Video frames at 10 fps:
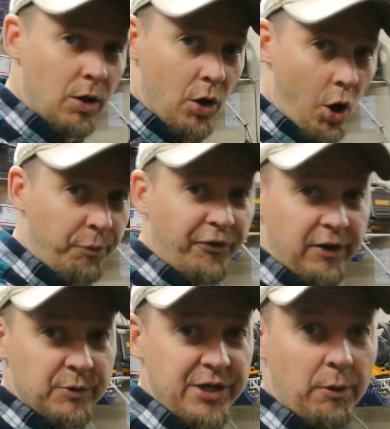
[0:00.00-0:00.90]
hopefully
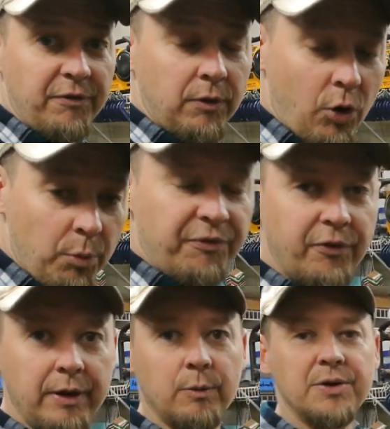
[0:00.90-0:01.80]
it was helpful.
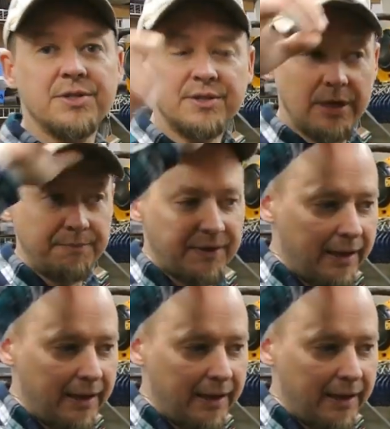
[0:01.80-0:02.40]
Hopefully it wasn't something